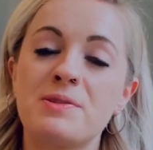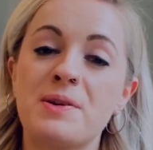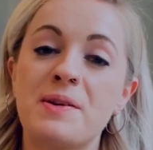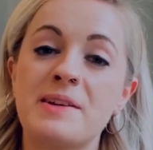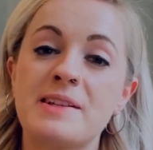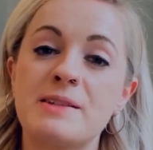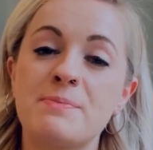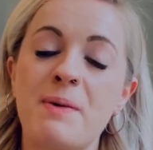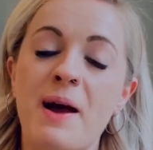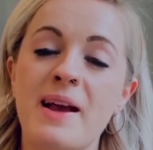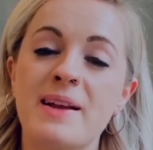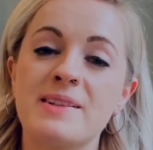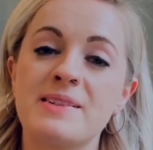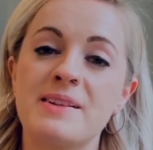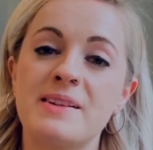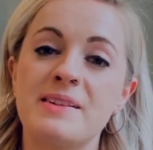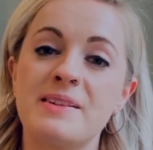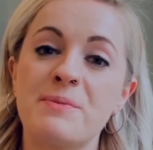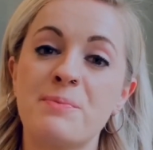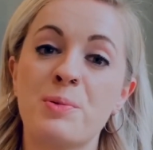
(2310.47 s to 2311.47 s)

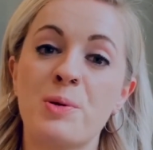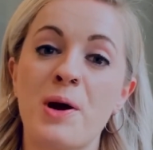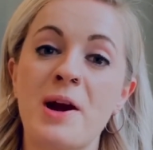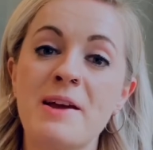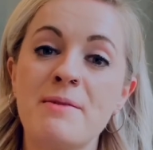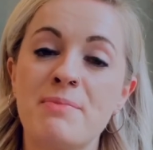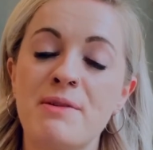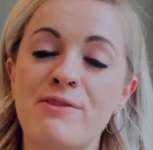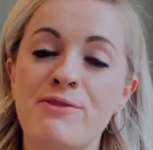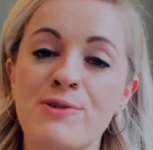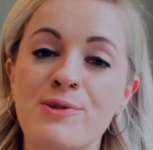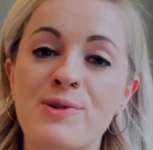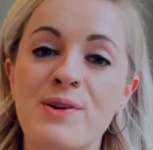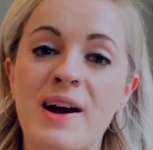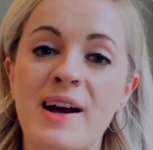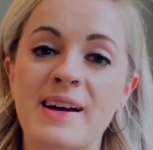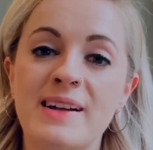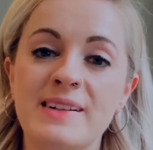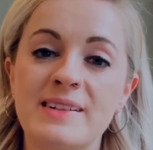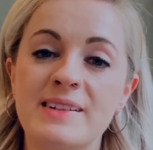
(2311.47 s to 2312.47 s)
expectant, pray
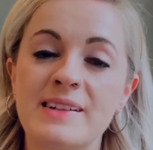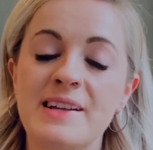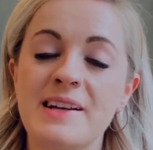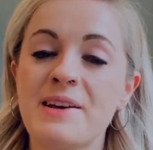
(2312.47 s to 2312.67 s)
beforehand,